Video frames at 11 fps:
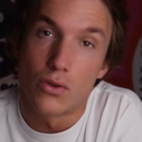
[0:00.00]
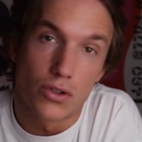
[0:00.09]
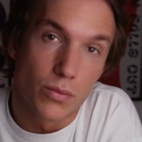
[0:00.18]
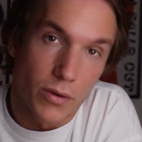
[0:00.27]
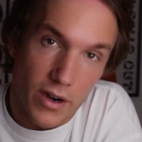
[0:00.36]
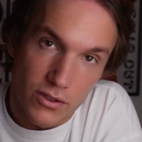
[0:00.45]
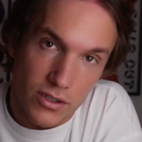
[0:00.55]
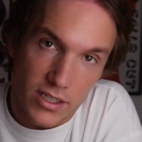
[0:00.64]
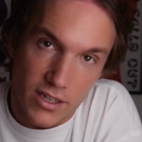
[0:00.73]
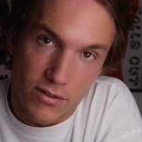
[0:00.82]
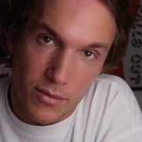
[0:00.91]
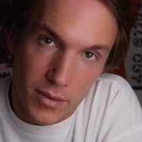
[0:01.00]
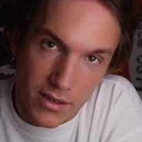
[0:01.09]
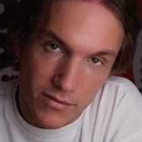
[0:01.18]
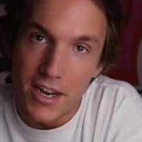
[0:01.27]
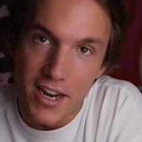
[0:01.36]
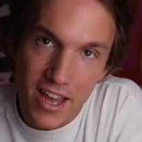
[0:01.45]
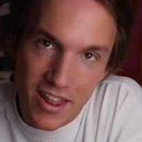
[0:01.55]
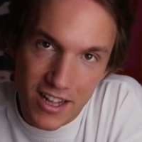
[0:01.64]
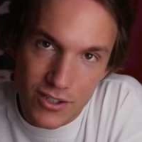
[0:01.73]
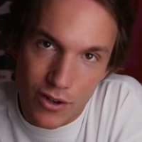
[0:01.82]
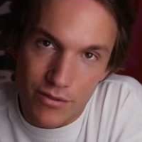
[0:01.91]
This was super interesting for me. And yeah,
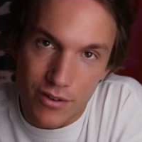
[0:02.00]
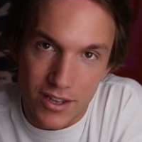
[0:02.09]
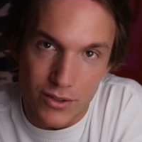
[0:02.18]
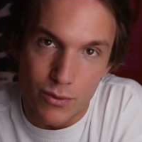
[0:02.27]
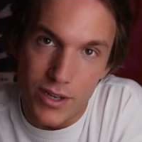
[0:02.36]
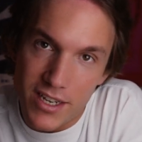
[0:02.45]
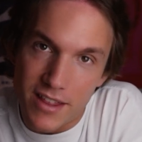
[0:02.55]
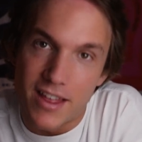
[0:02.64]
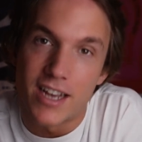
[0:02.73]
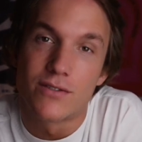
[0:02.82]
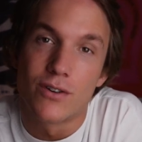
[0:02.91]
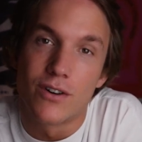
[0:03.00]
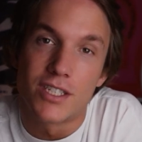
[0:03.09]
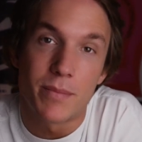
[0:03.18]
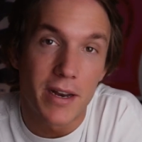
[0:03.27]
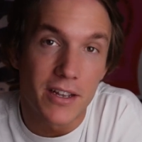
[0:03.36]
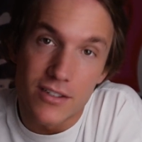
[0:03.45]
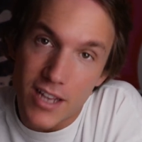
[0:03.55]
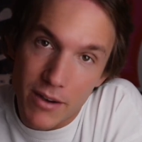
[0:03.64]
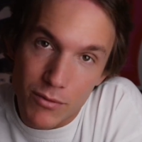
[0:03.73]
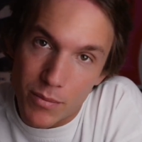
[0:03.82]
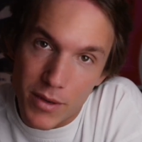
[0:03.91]
that's all for this week. Thanks for spending your
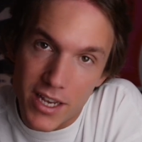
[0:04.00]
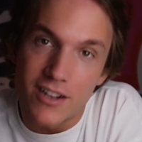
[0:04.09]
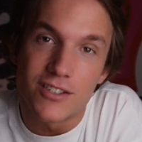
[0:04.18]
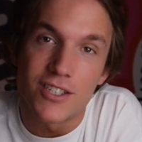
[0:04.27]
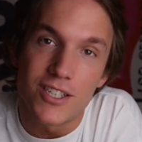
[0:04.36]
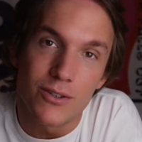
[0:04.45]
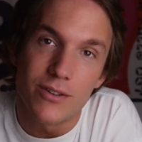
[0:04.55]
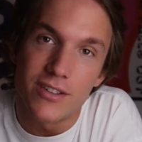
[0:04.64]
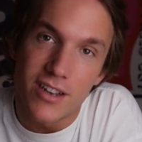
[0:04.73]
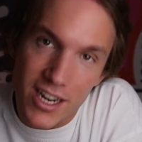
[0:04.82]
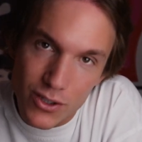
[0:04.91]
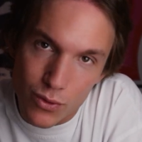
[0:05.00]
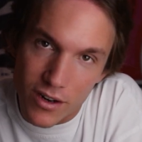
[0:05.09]
time with me, and I'll see you in the next